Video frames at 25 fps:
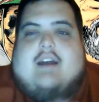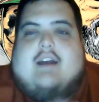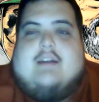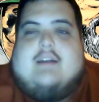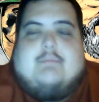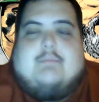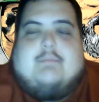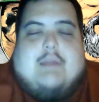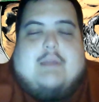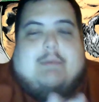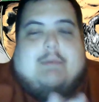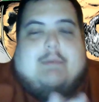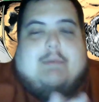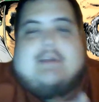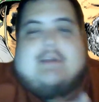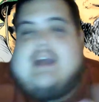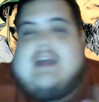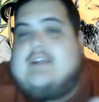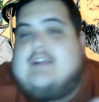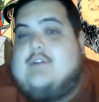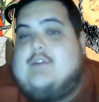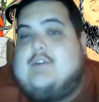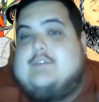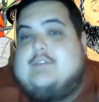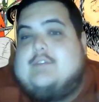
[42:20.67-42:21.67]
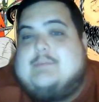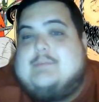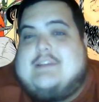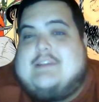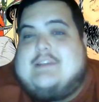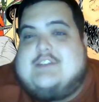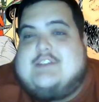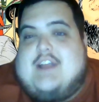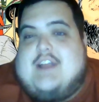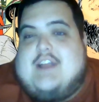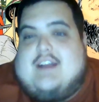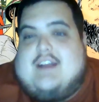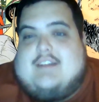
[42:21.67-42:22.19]
maybe, I don't know if it's going to be a
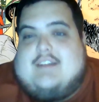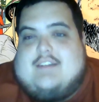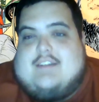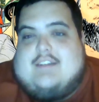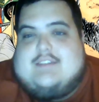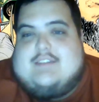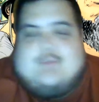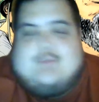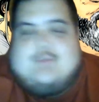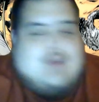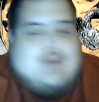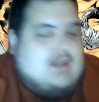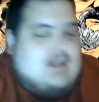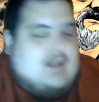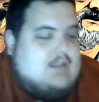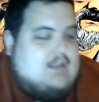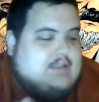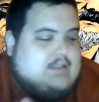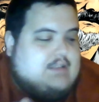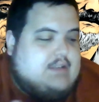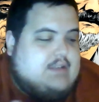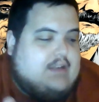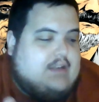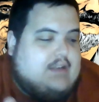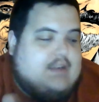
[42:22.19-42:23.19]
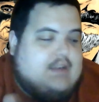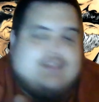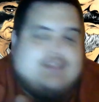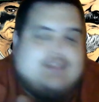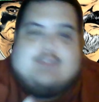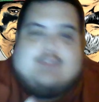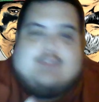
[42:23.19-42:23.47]
shocker as well. It's another